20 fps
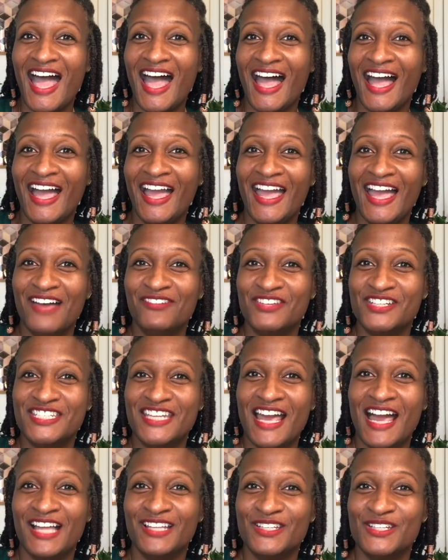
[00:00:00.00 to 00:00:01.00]
I have a
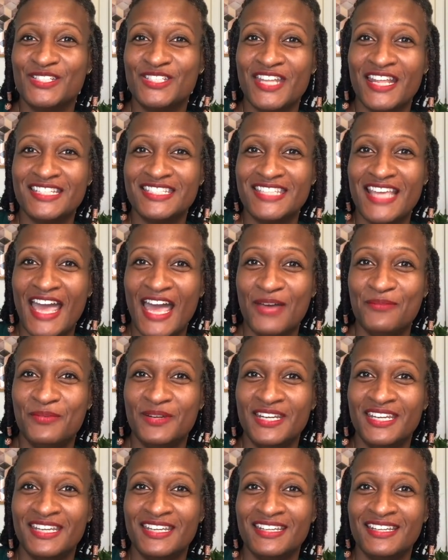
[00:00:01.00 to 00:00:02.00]
challenge that's
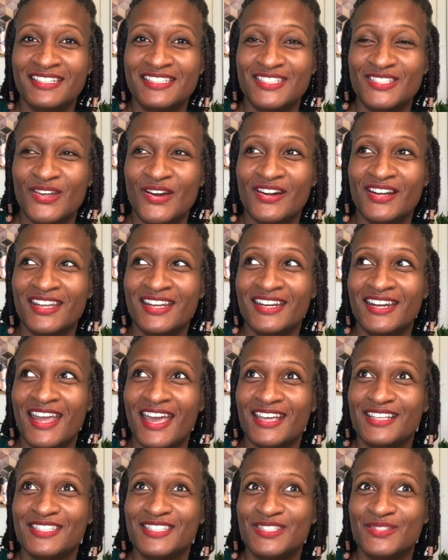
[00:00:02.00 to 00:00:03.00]
happening starting
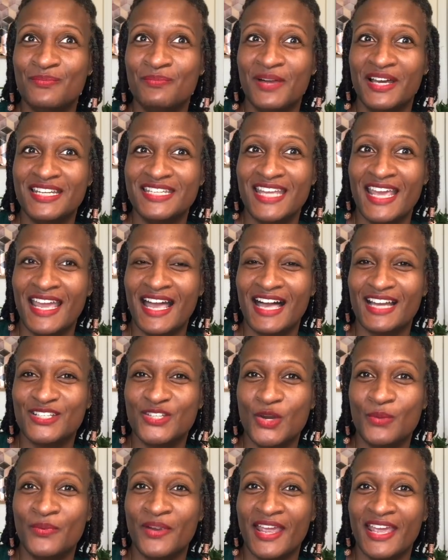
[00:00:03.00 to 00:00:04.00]
next Monday,
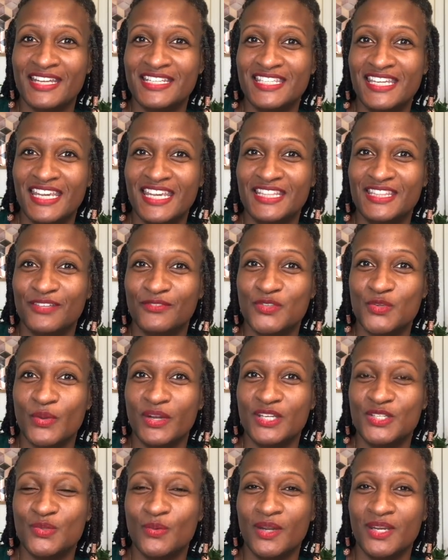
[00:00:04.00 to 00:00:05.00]
October 18th of
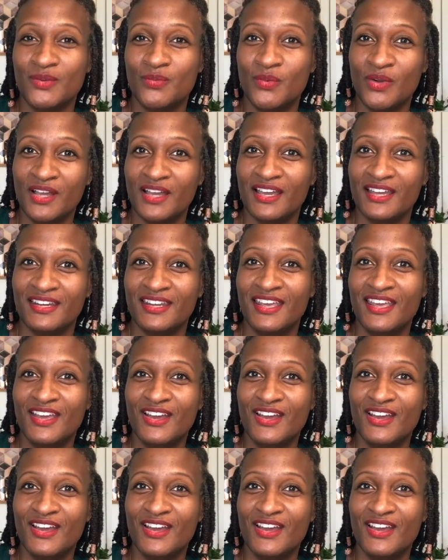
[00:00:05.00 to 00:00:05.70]
2021,